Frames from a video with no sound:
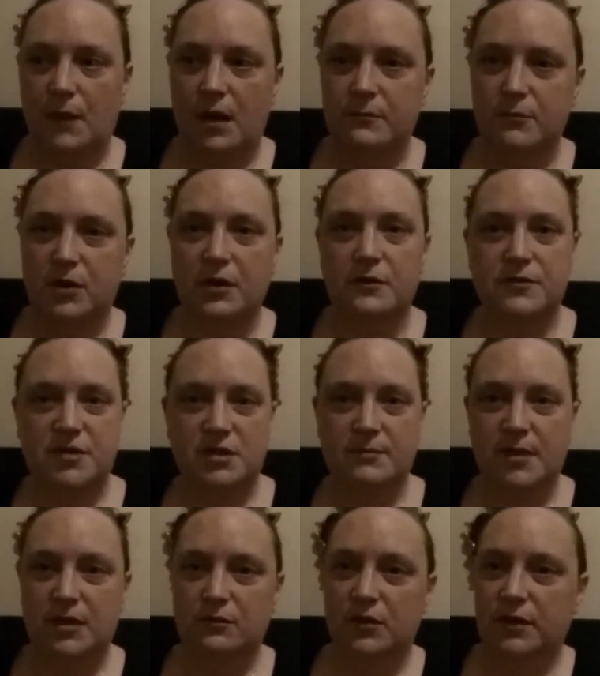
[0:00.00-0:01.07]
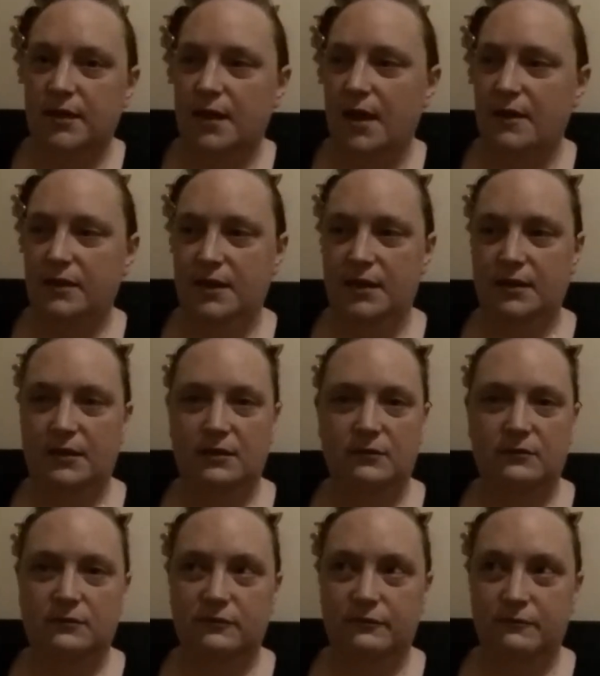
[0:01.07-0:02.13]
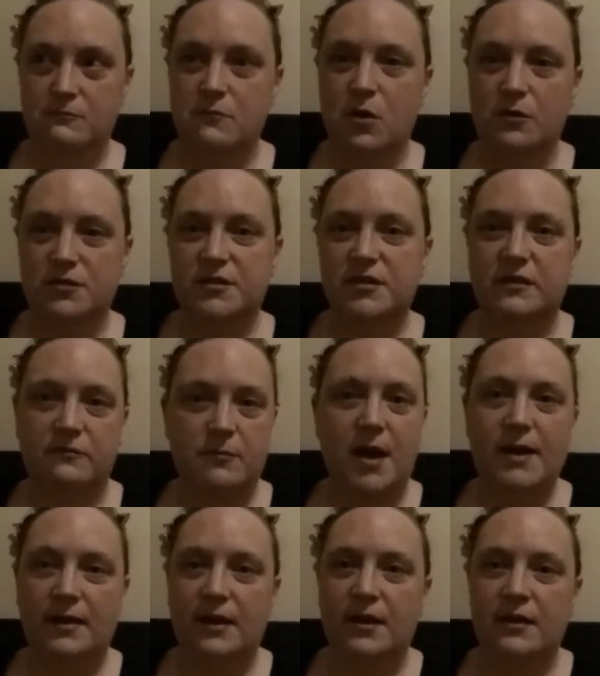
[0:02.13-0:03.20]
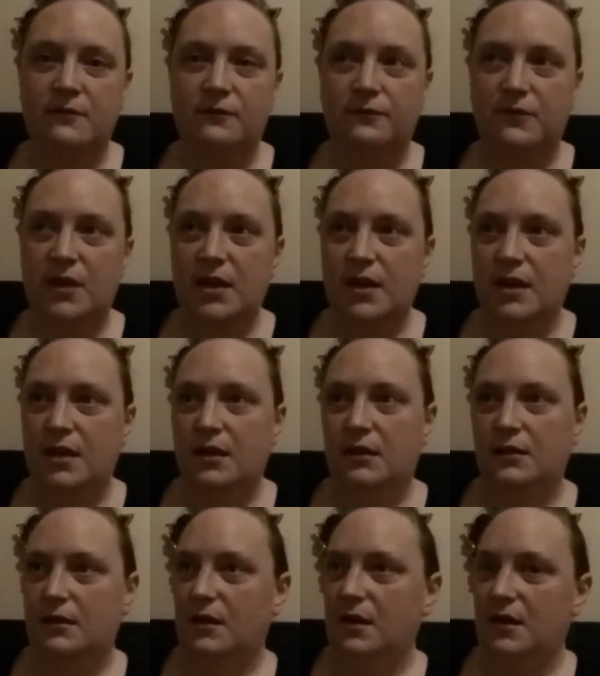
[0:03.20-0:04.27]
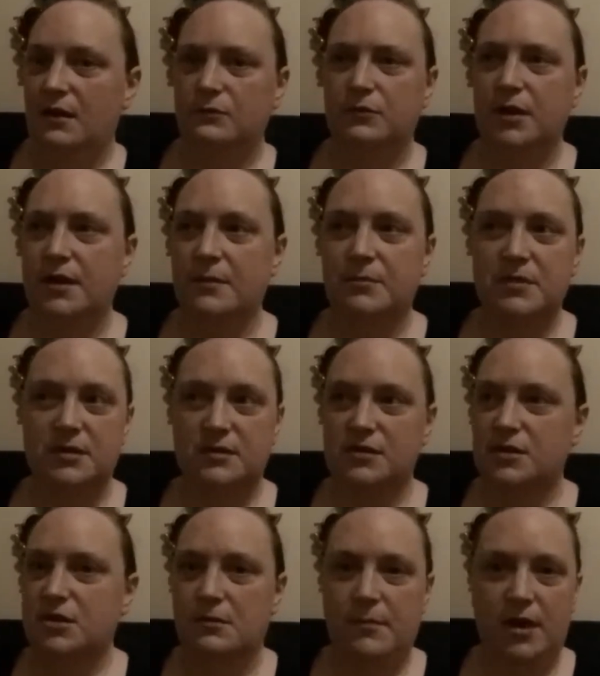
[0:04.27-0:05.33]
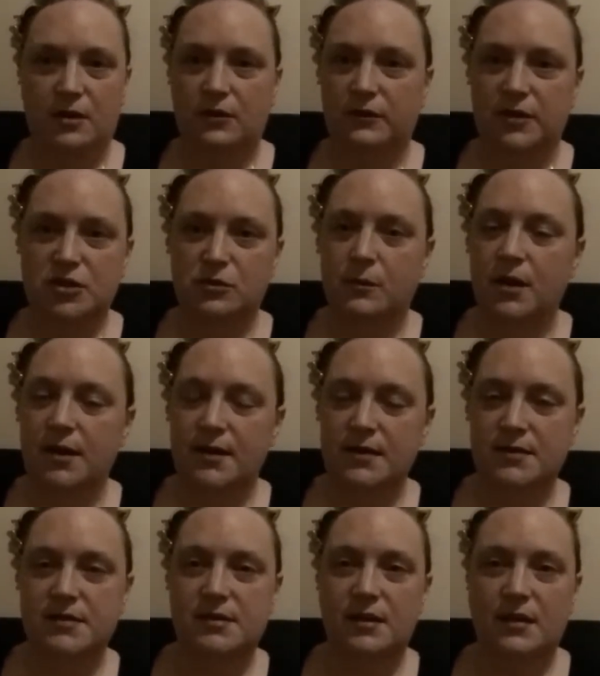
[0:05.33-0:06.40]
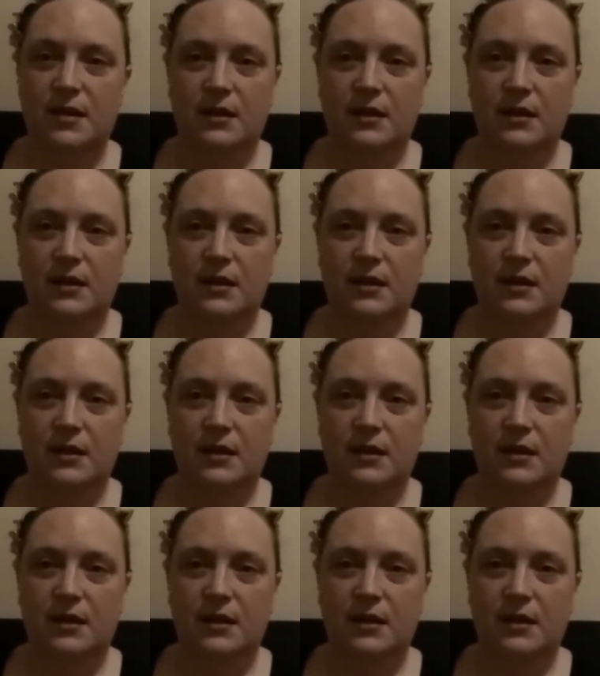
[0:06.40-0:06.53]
unbeknownst to me, really, I think, most of my life, right up until my early 20s.